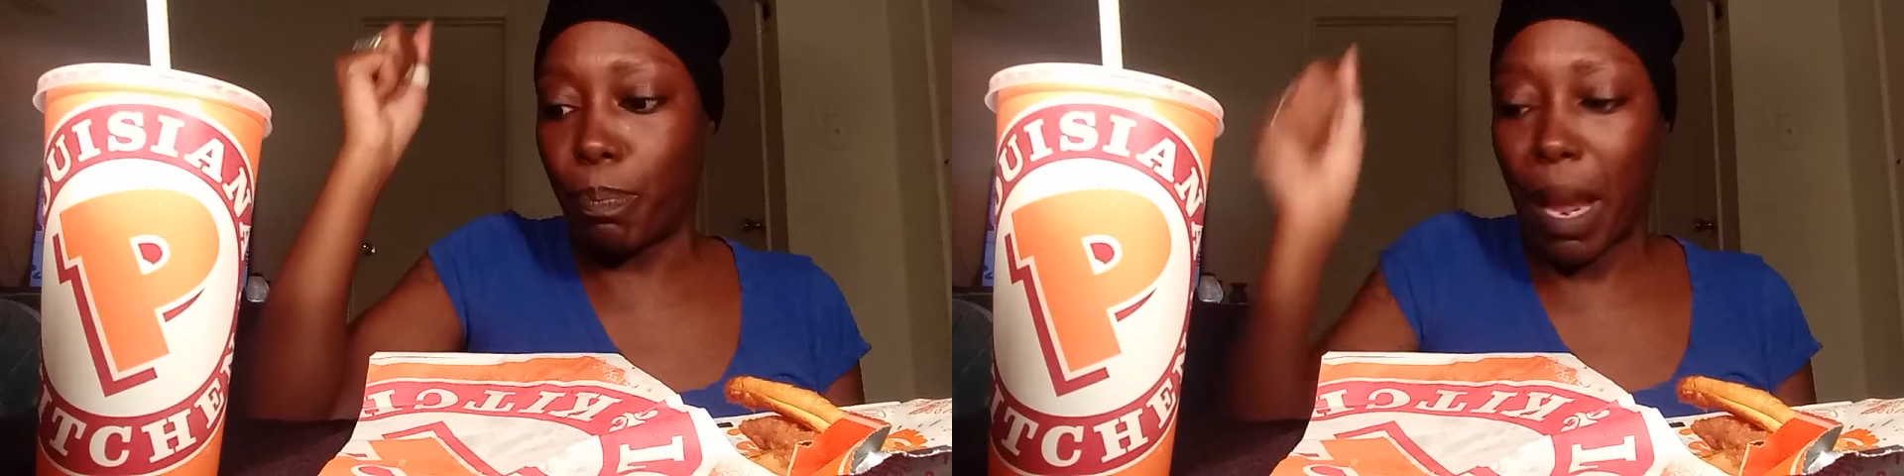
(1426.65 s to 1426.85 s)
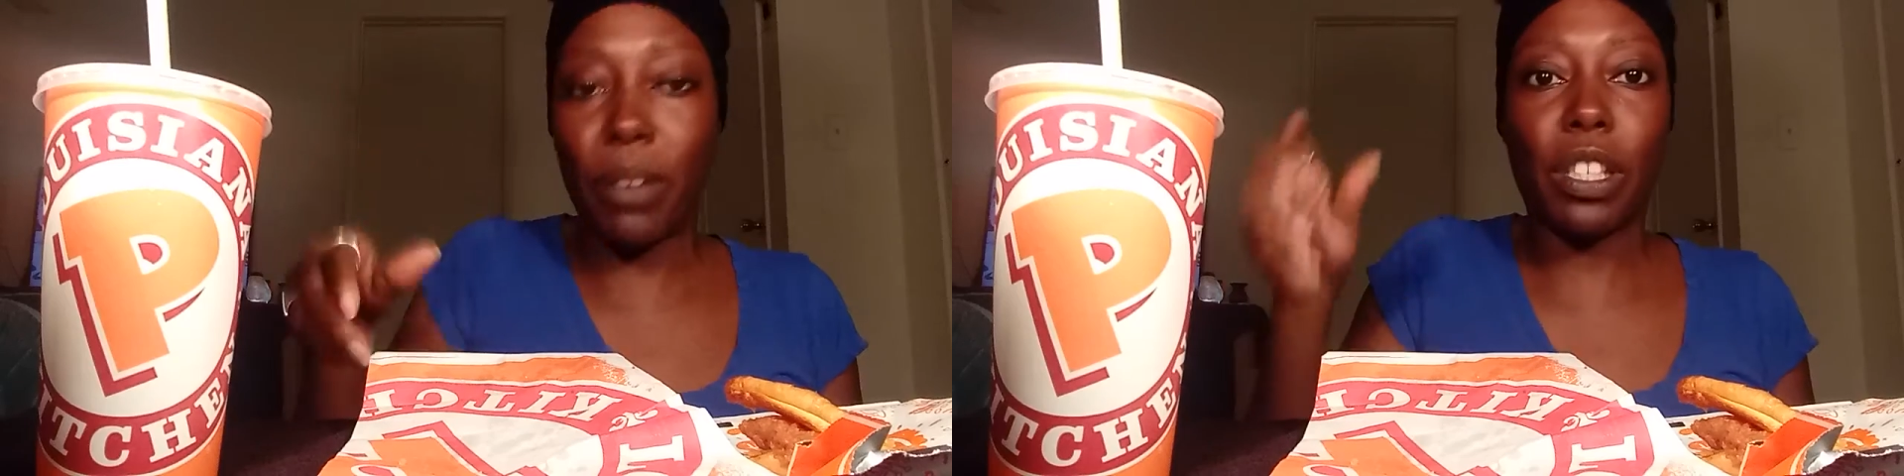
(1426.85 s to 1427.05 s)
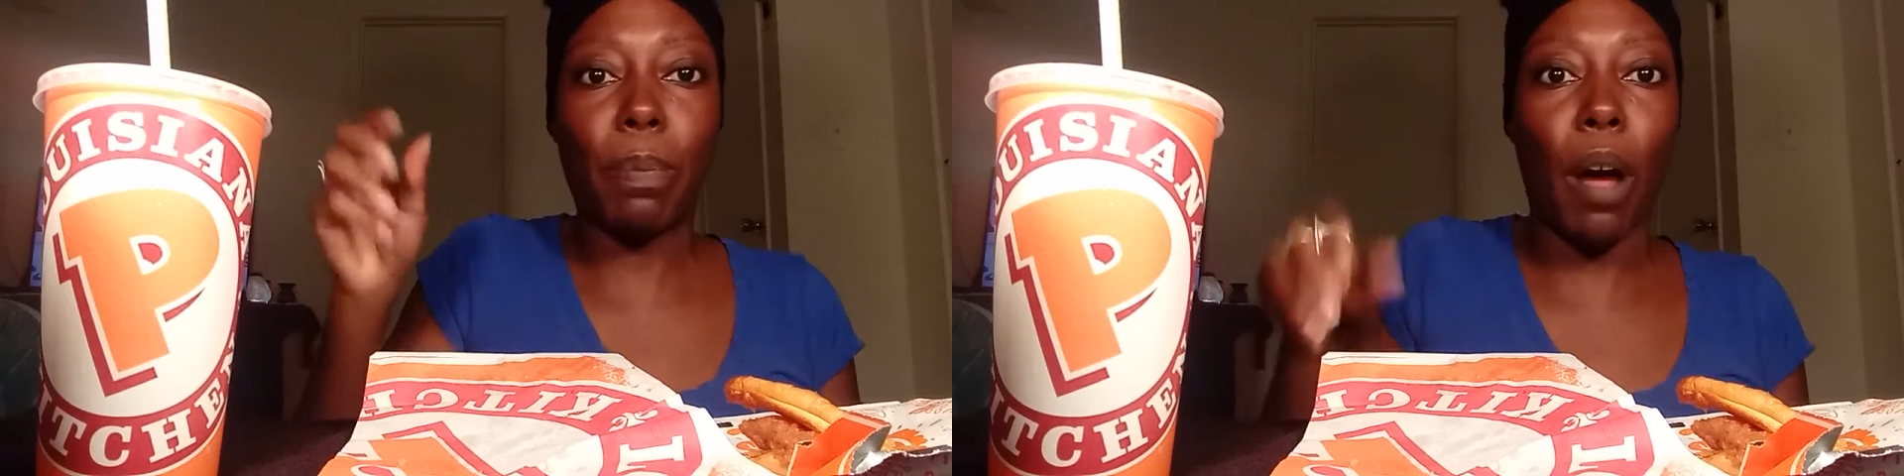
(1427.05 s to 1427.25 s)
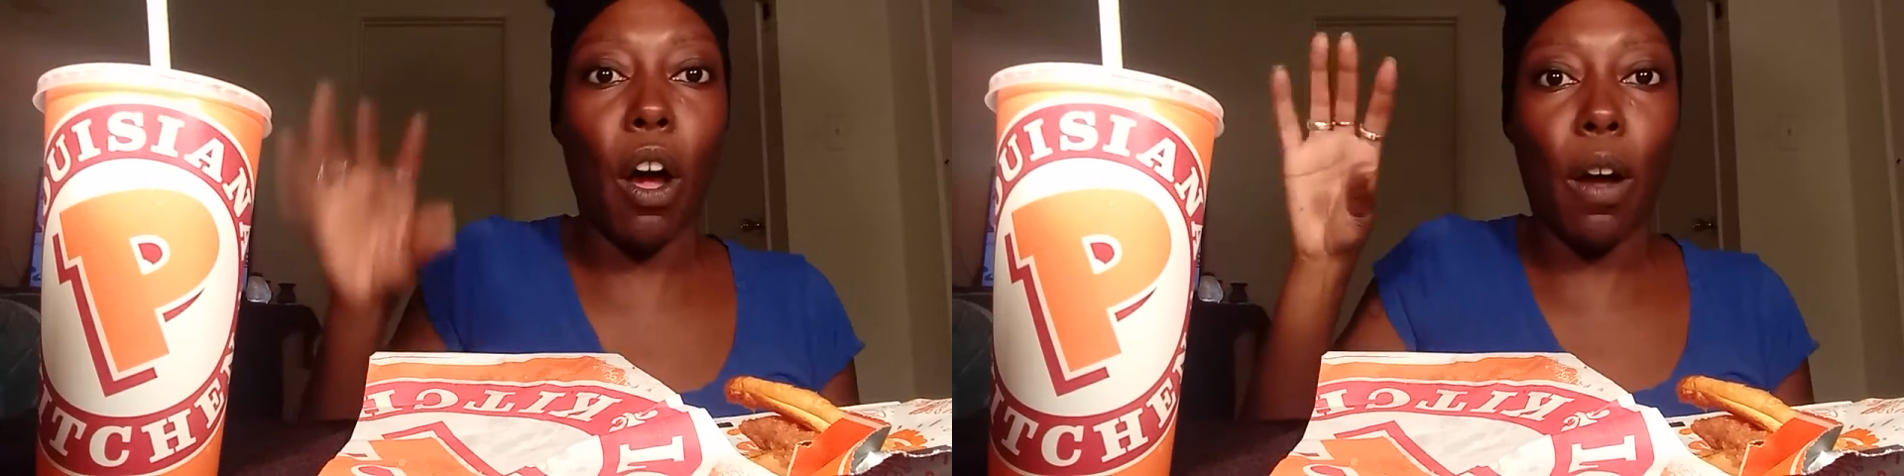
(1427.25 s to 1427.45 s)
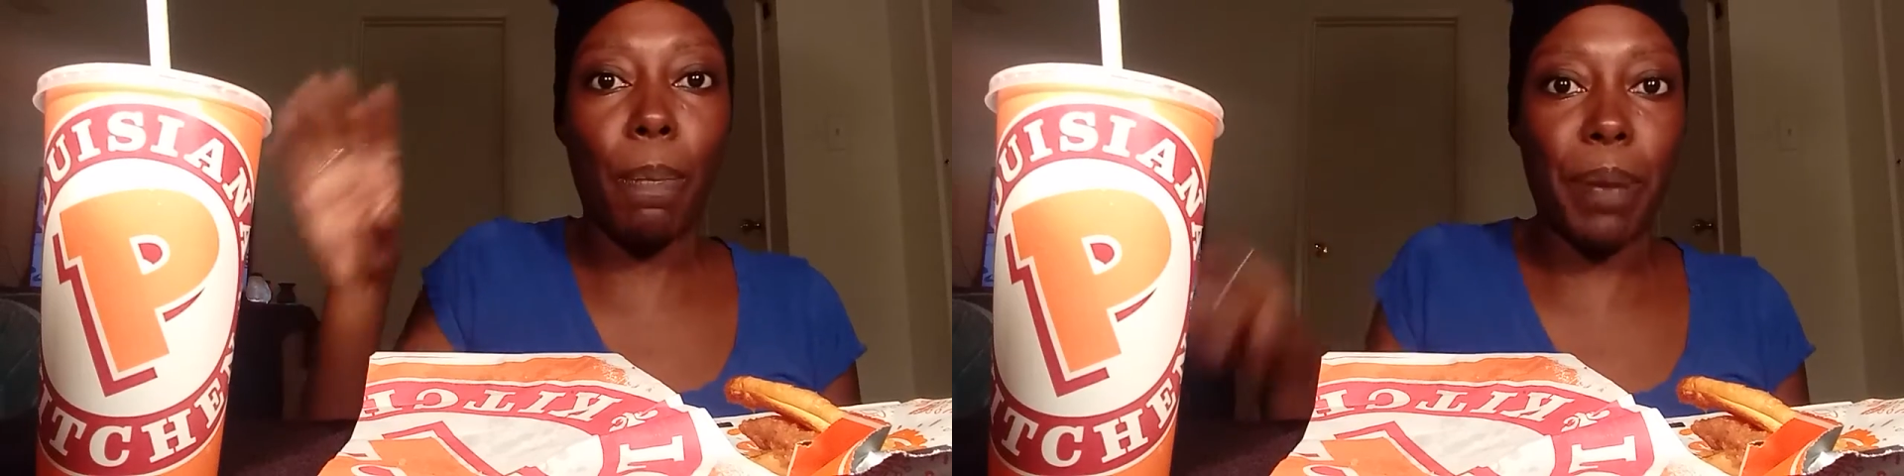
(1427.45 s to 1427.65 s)
bounce the
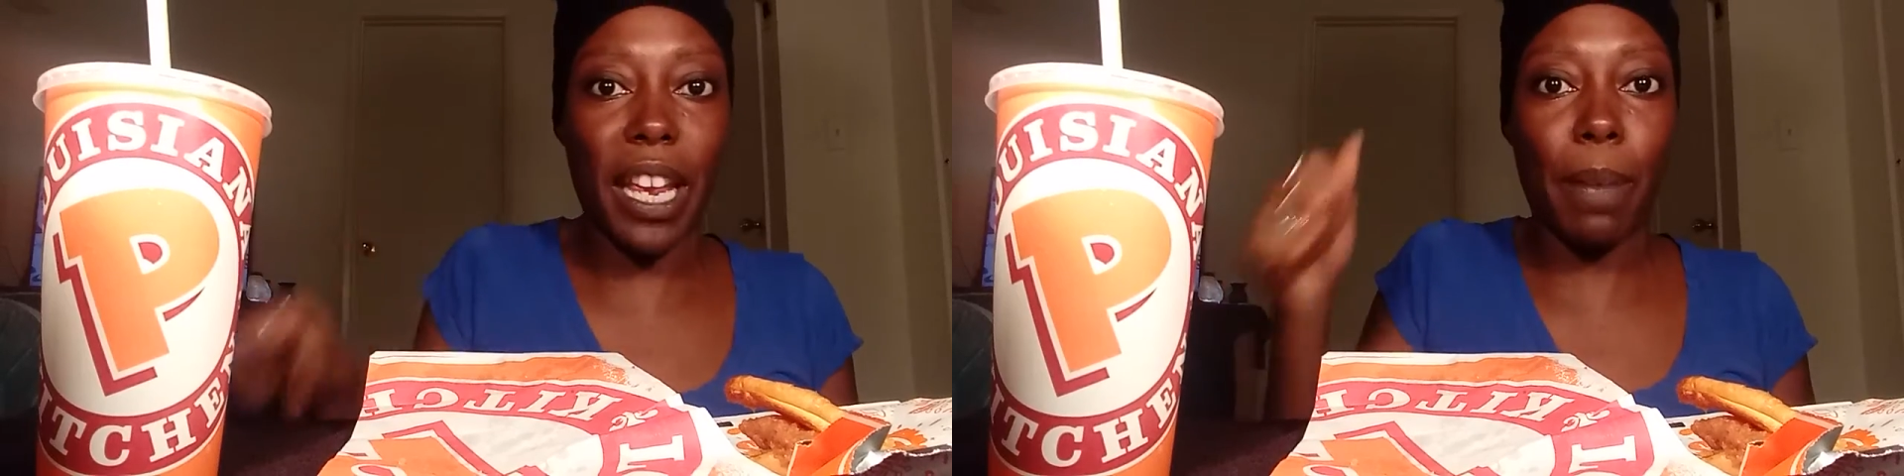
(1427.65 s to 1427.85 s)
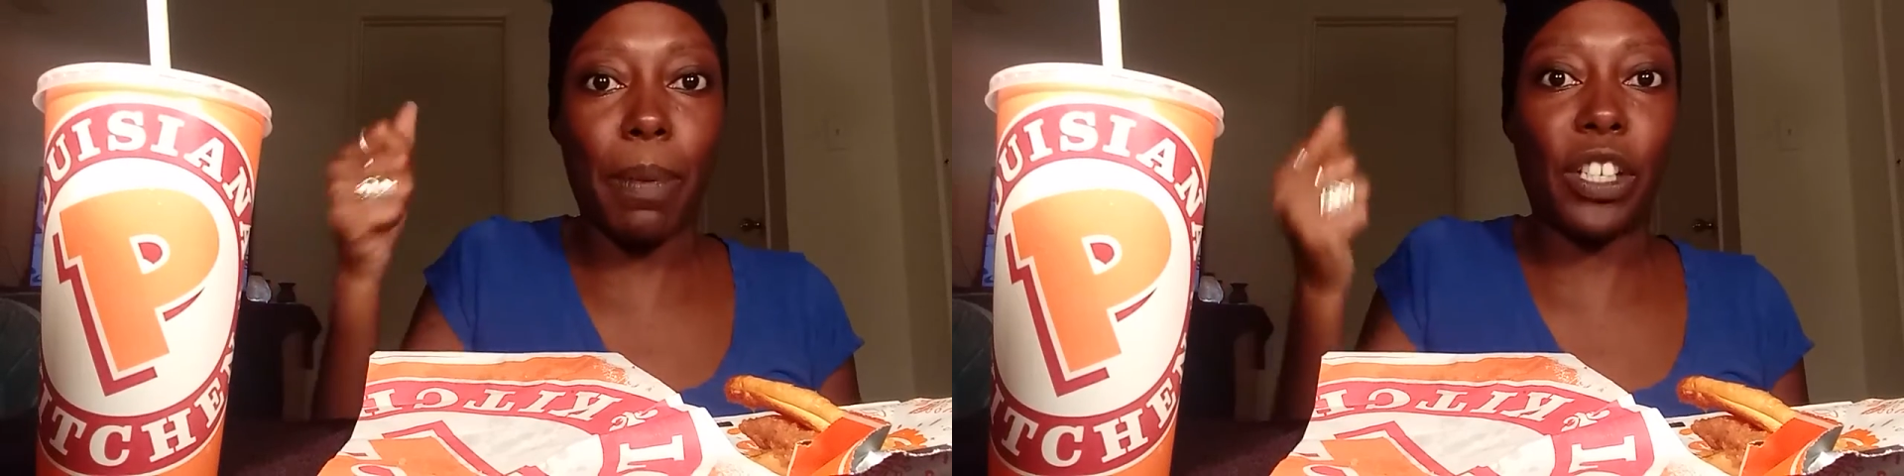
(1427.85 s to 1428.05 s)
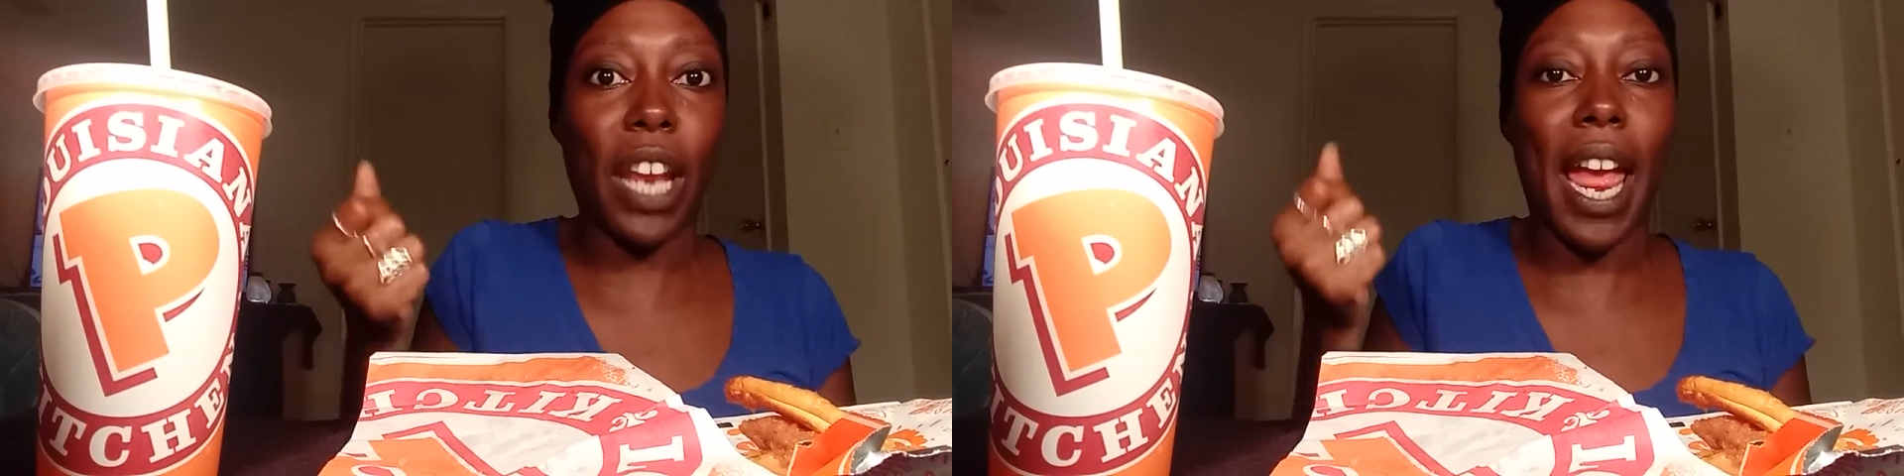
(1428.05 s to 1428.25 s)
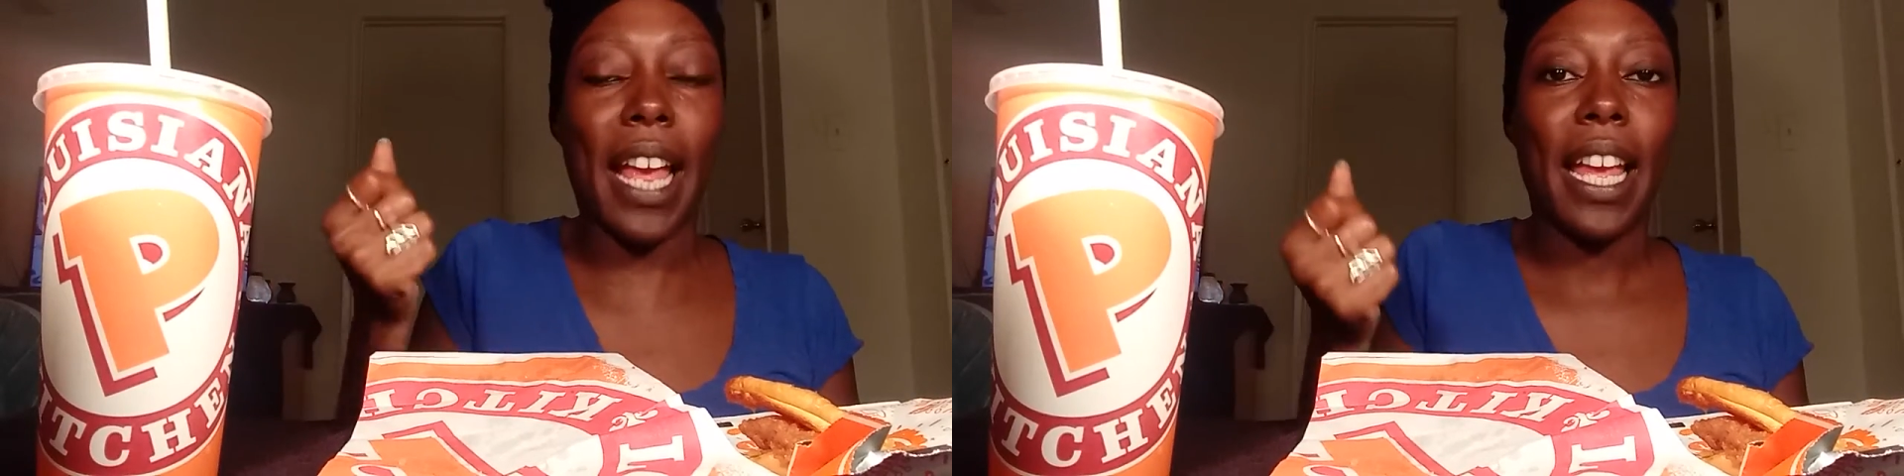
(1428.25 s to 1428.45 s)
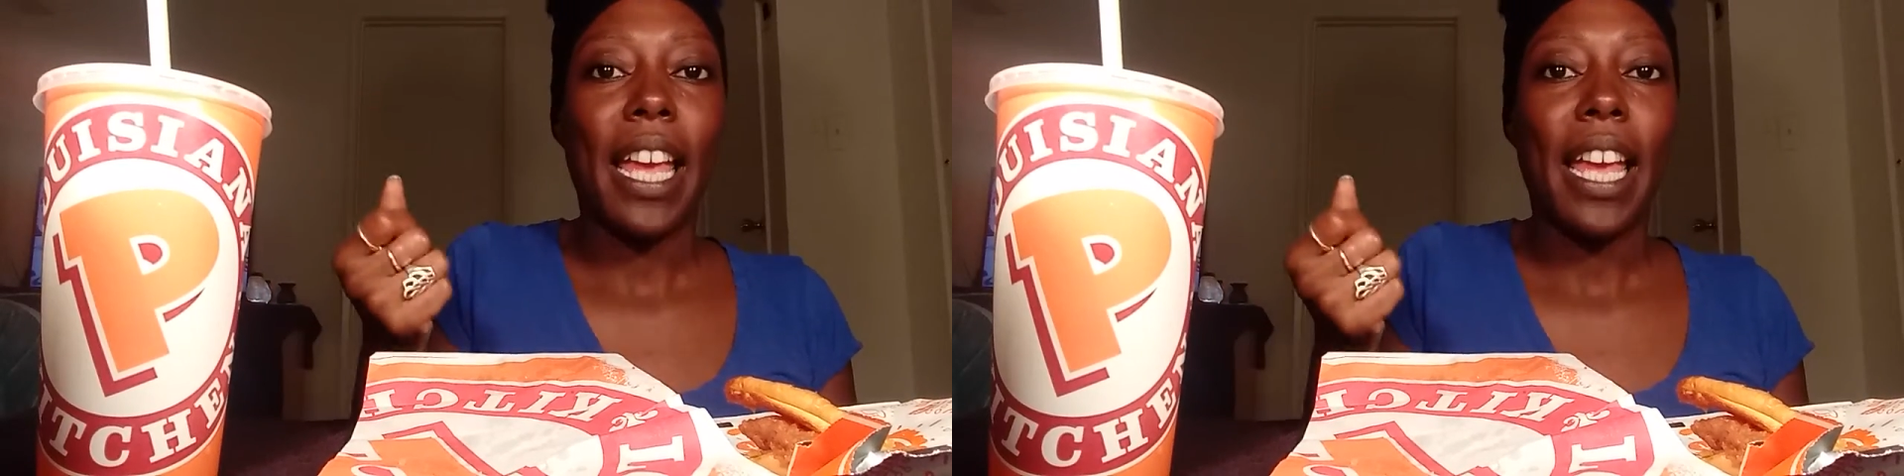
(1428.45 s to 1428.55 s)
ball, pick up a jack,